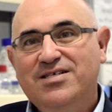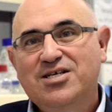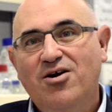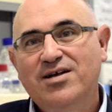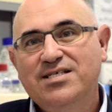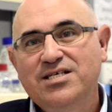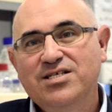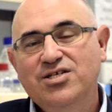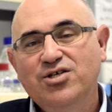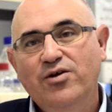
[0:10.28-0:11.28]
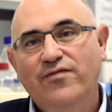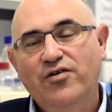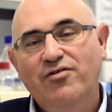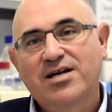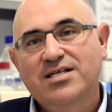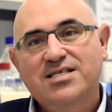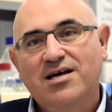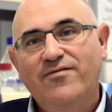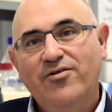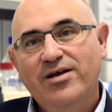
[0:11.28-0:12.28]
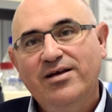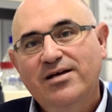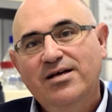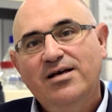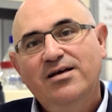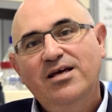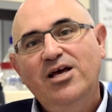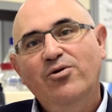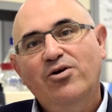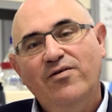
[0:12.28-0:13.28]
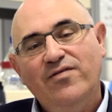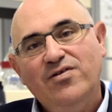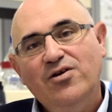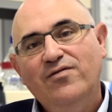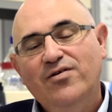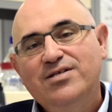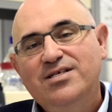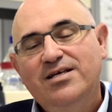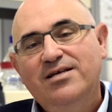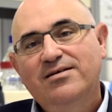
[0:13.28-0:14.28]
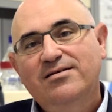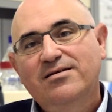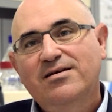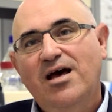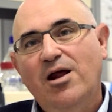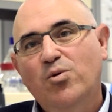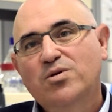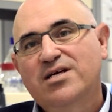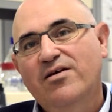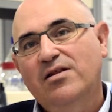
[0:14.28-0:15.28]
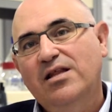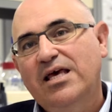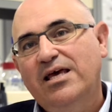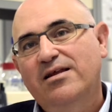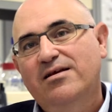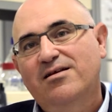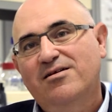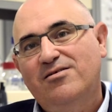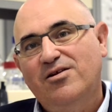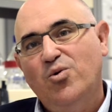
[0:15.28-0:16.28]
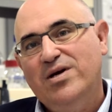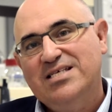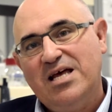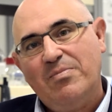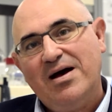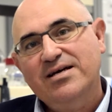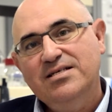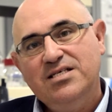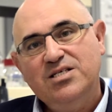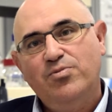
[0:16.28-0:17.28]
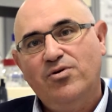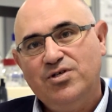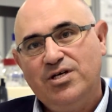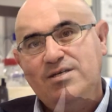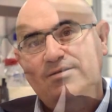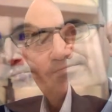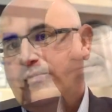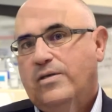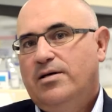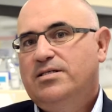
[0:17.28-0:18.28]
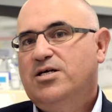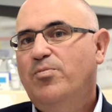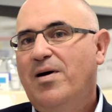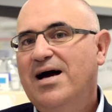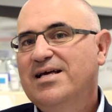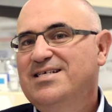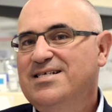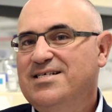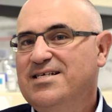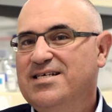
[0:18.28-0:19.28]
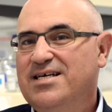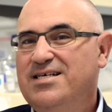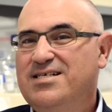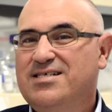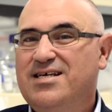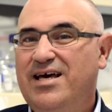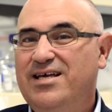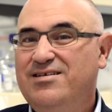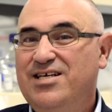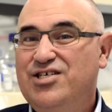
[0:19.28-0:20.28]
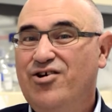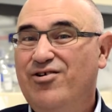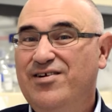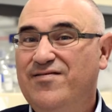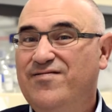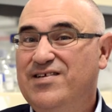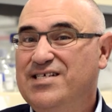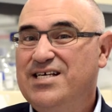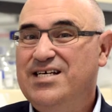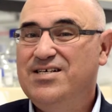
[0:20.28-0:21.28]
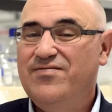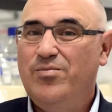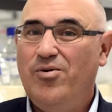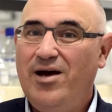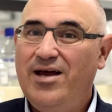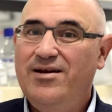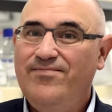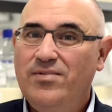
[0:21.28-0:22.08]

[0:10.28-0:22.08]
Eskitis Institute for Drug Discovery here at Griffith University. I'm also the lead in the Queensland Parkinsons project. So Parkinson's disease is a degenerative disease of the brain,